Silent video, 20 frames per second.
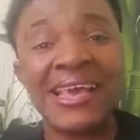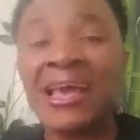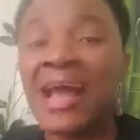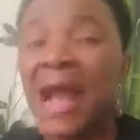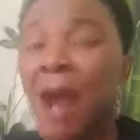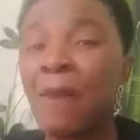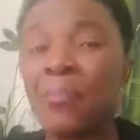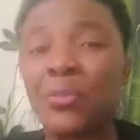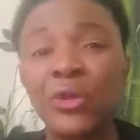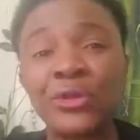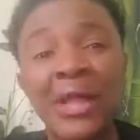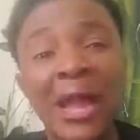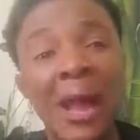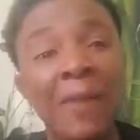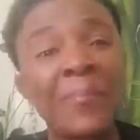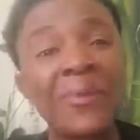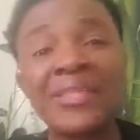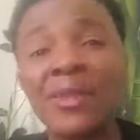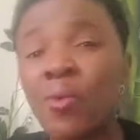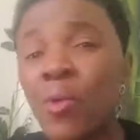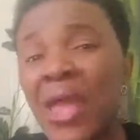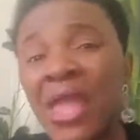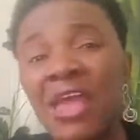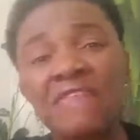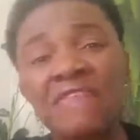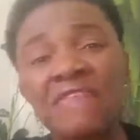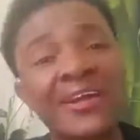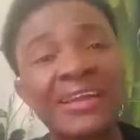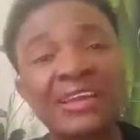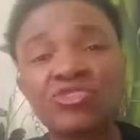I'm not happy the way
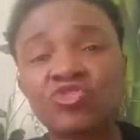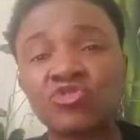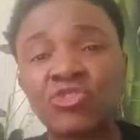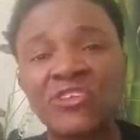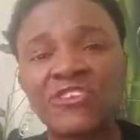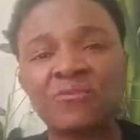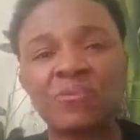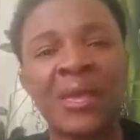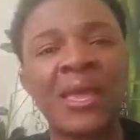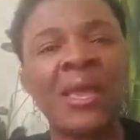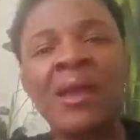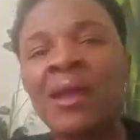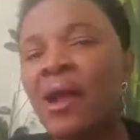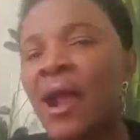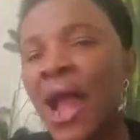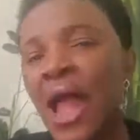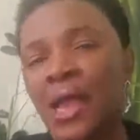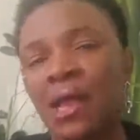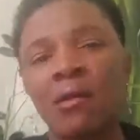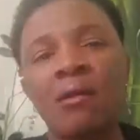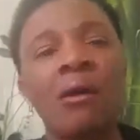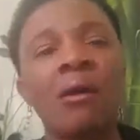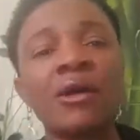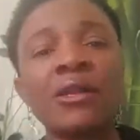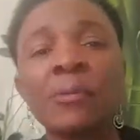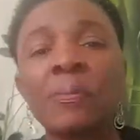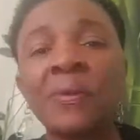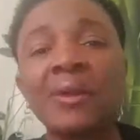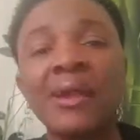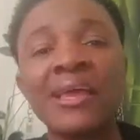a father treats me. I call
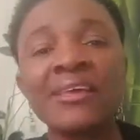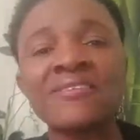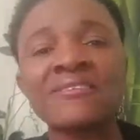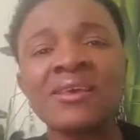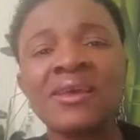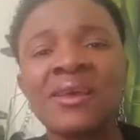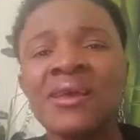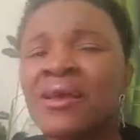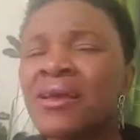the police.